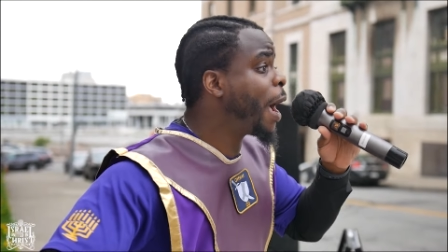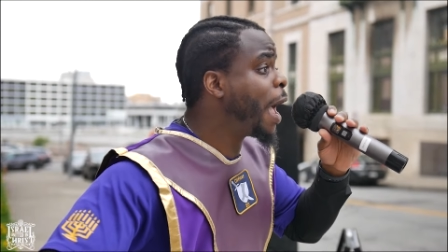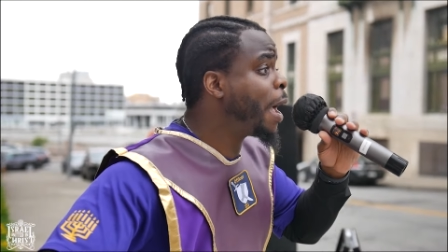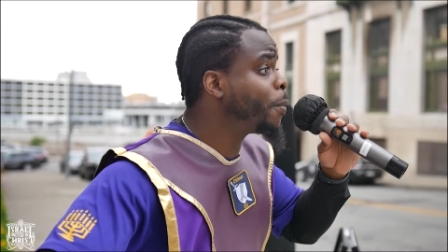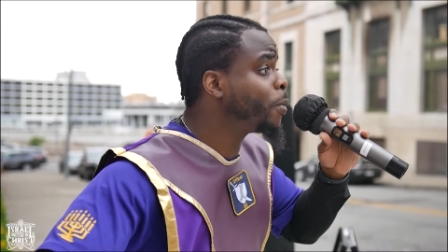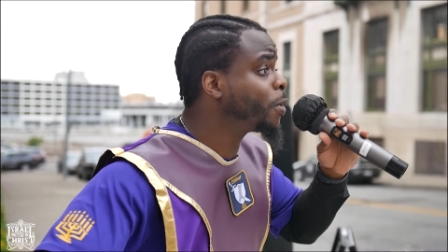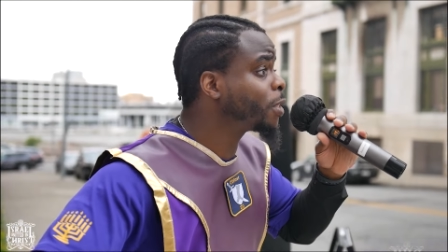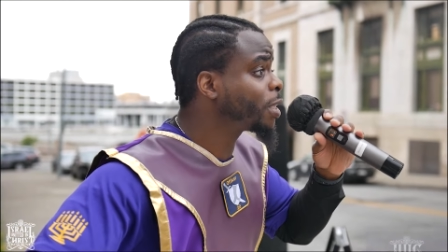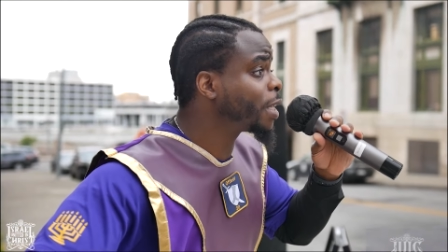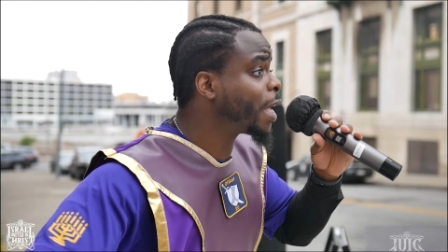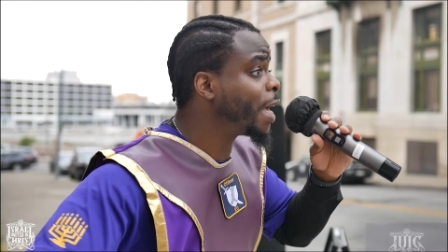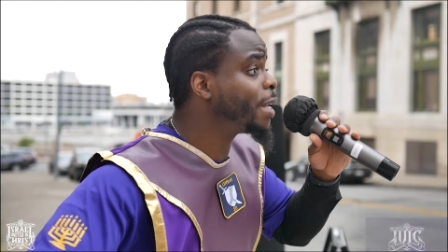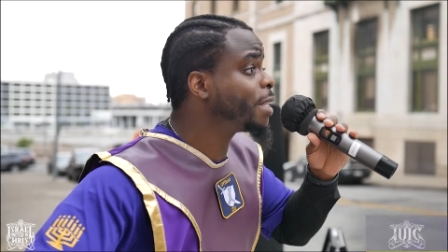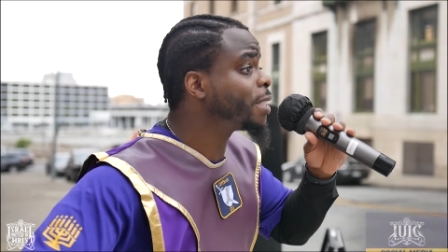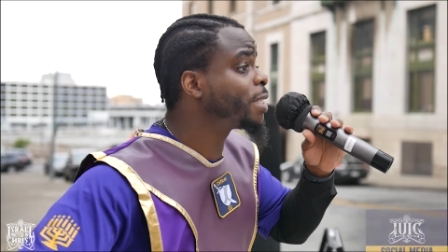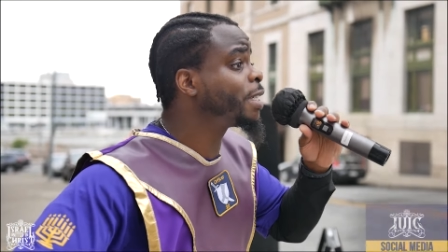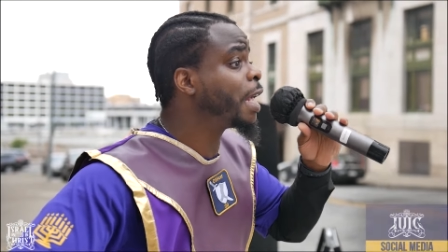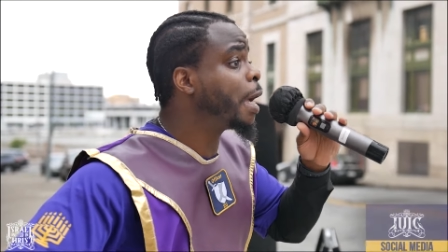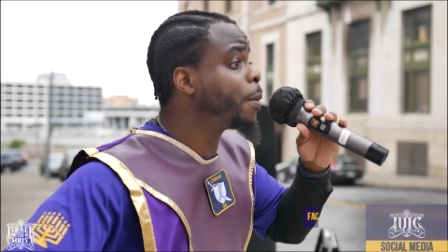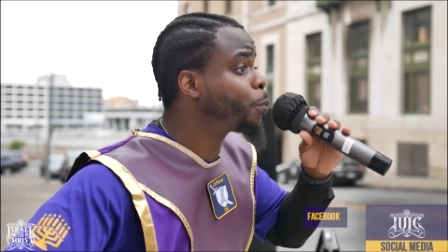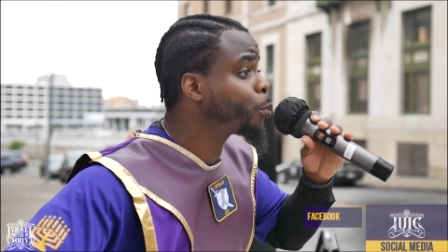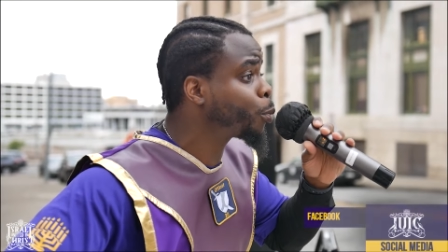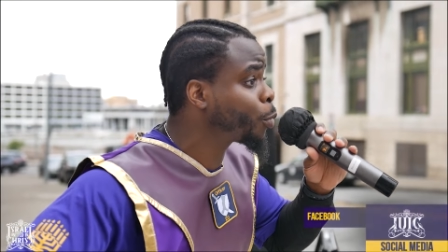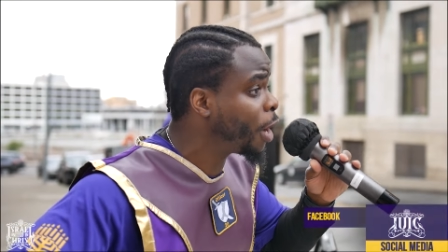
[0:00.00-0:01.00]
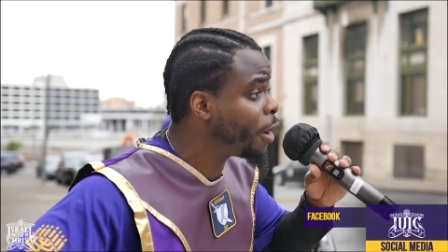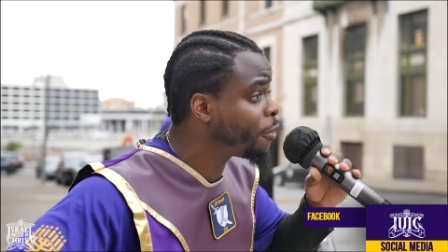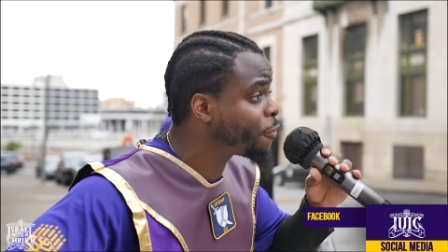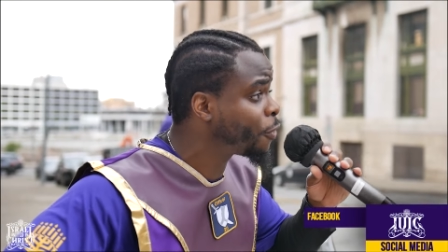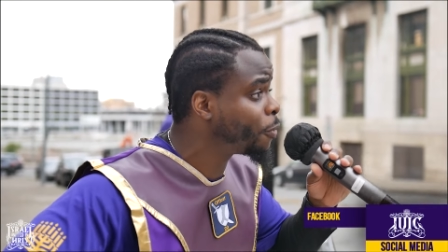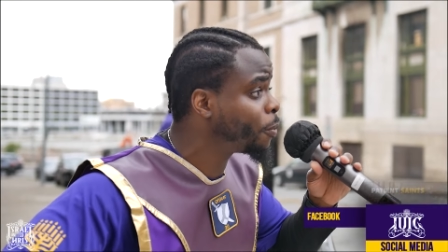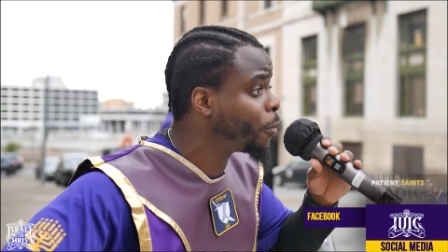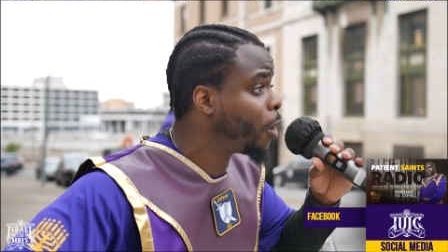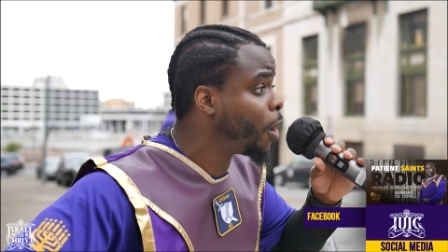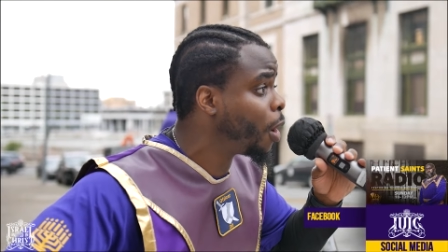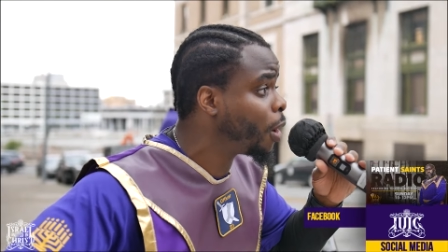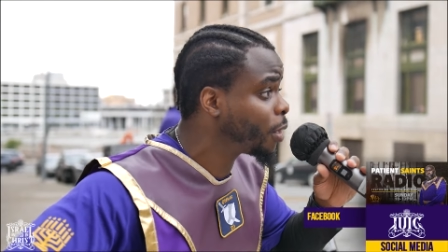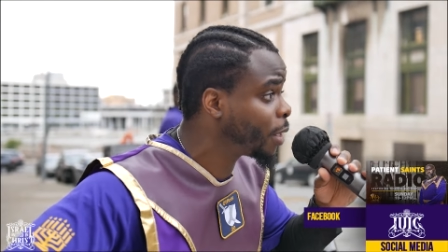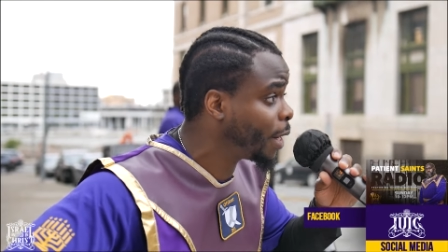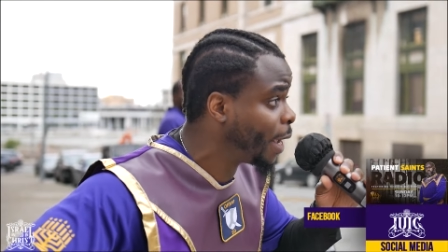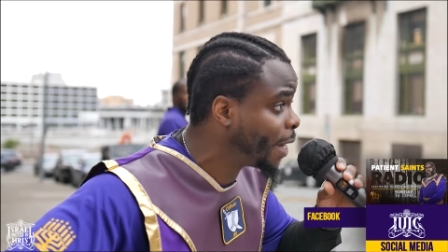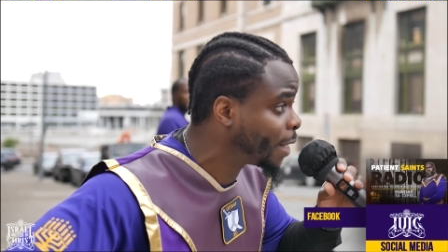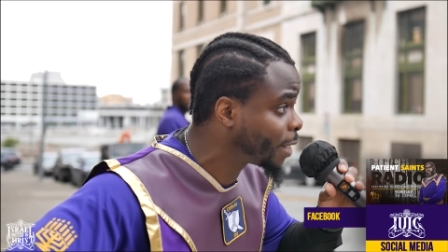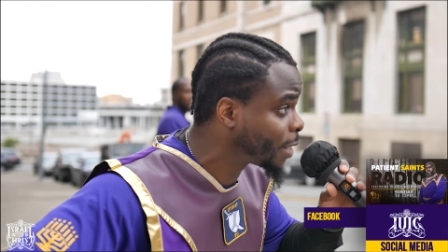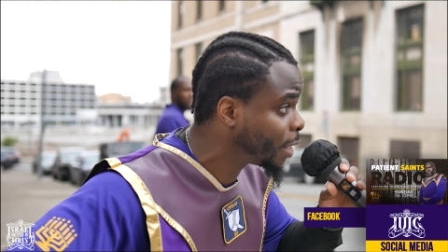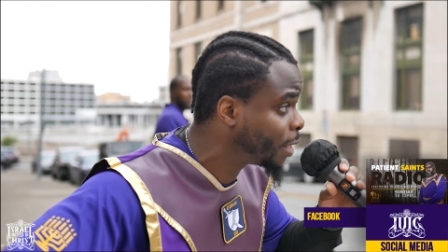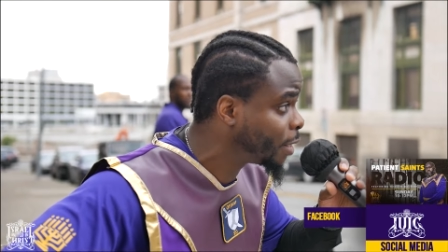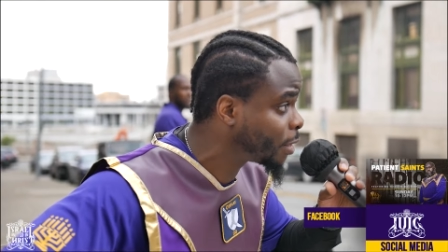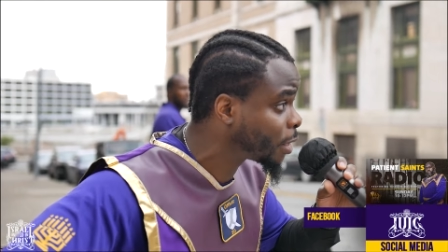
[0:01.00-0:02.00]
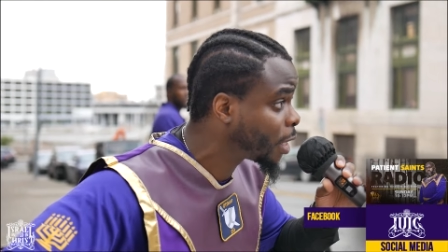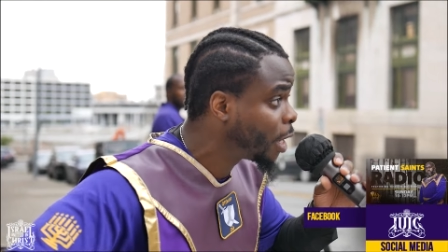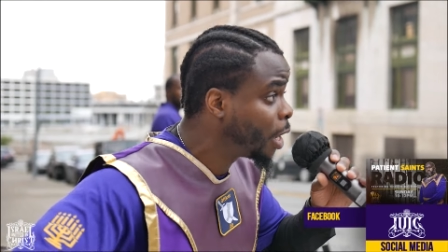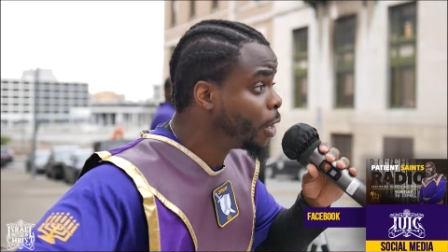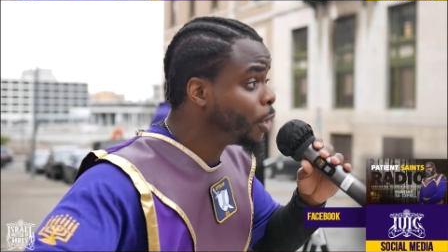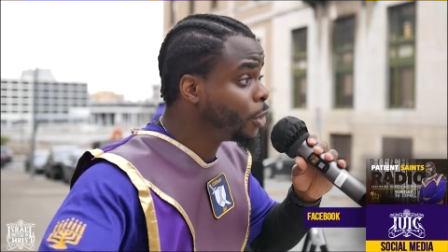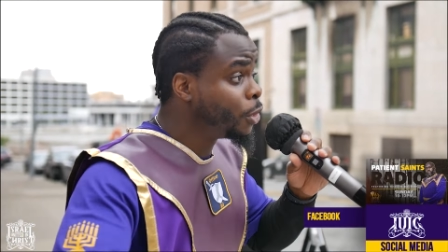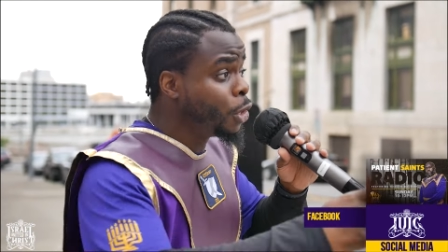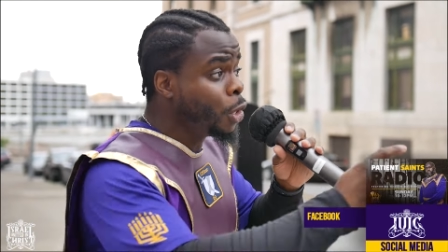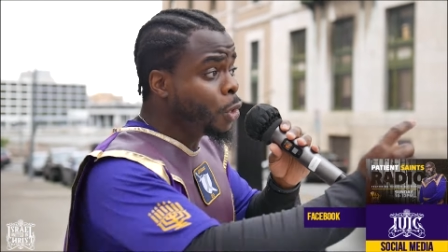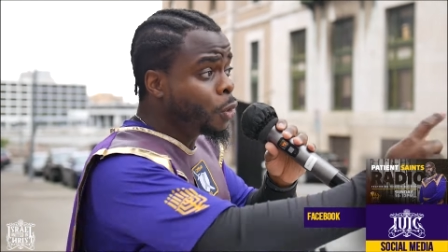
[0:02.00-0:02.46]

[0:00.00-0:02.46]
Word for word: Bible said to separate from all nations. Right.